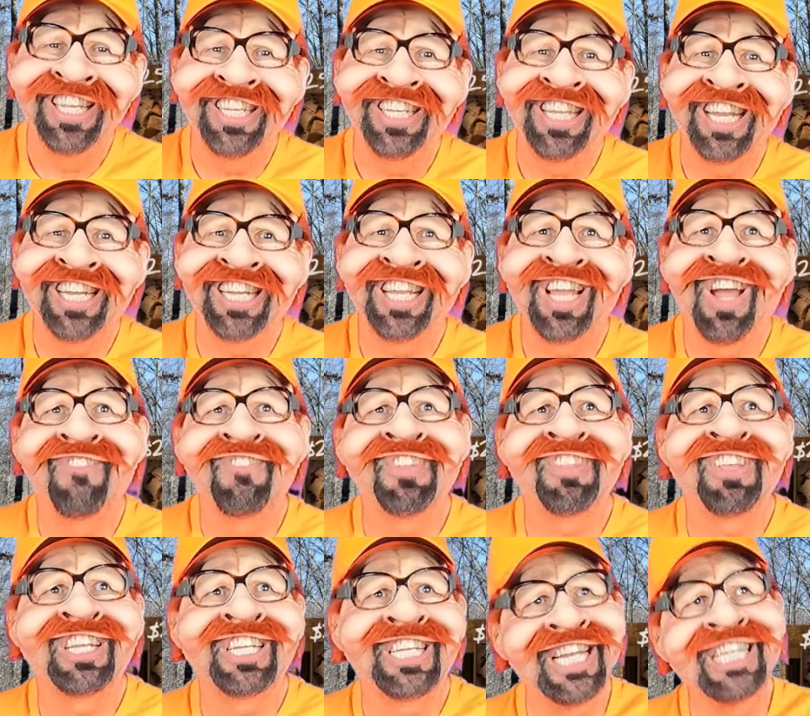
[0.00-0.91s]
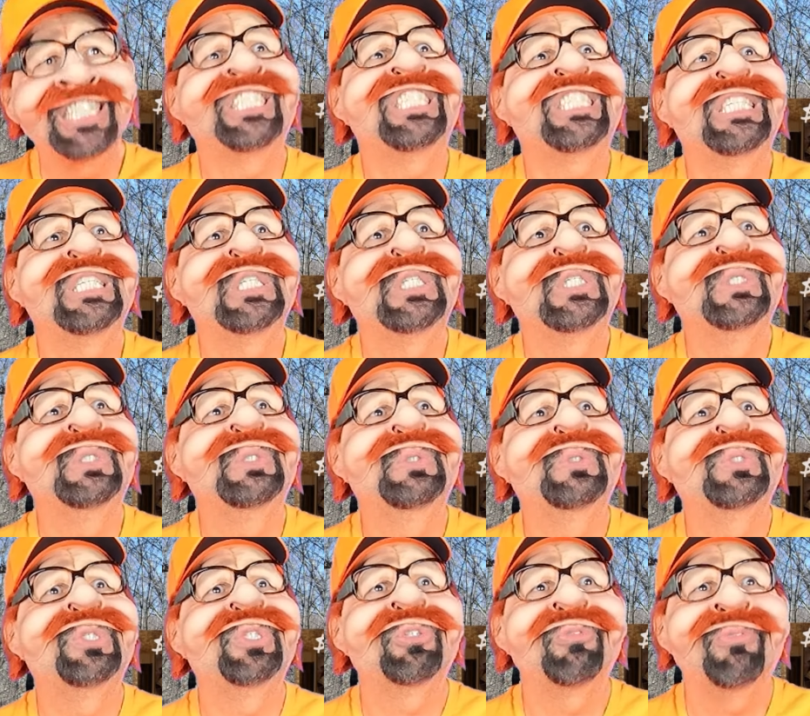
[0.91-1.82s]
you got to go for the
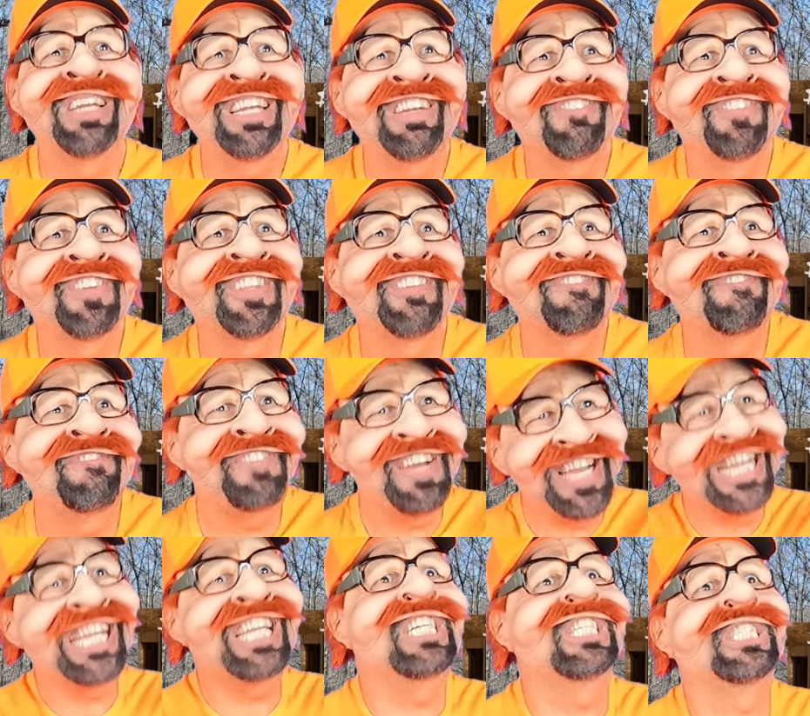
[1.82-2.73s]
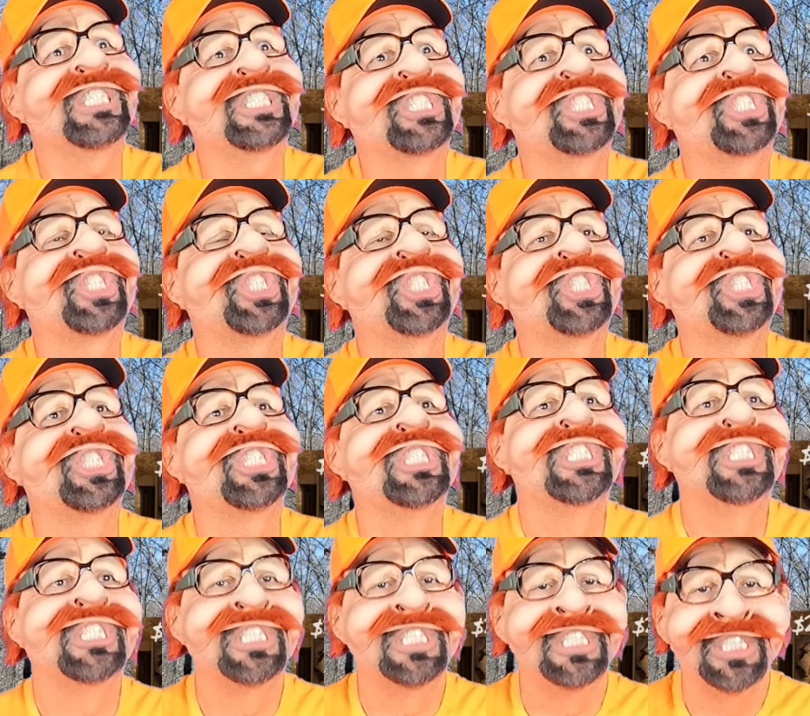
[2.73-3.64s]
gusto, swing for the fence.
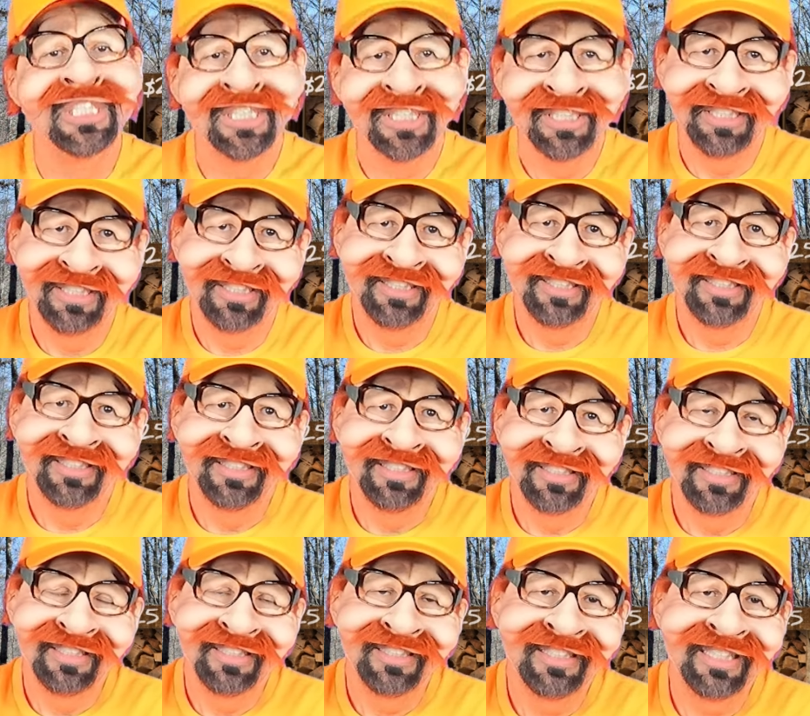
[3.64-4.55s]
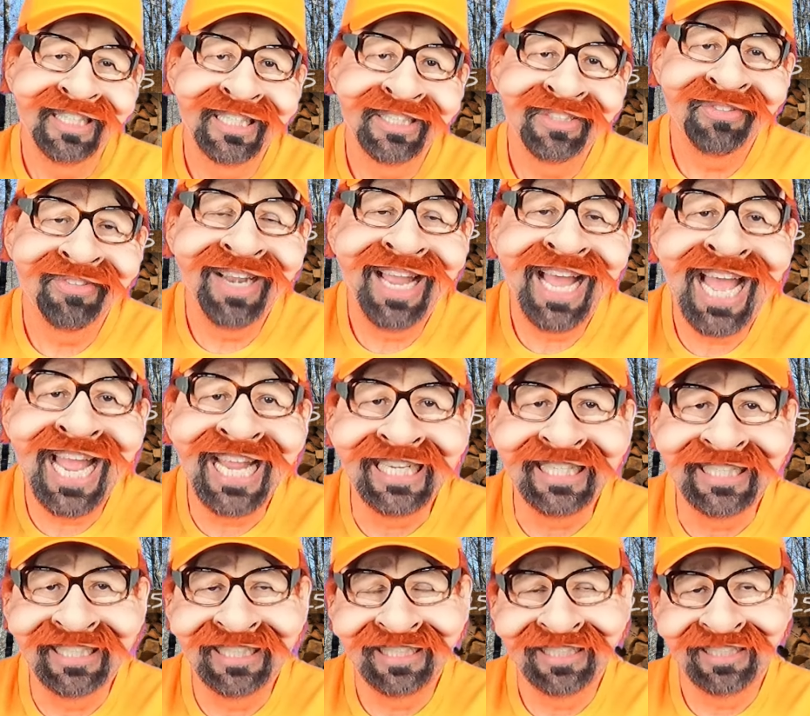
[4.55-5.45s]
That's
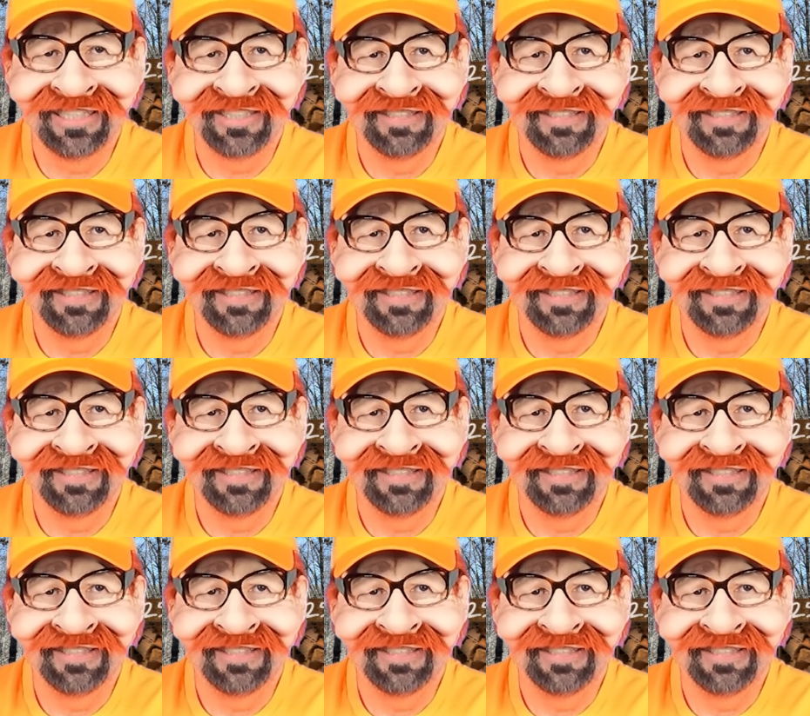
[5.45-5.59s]
right.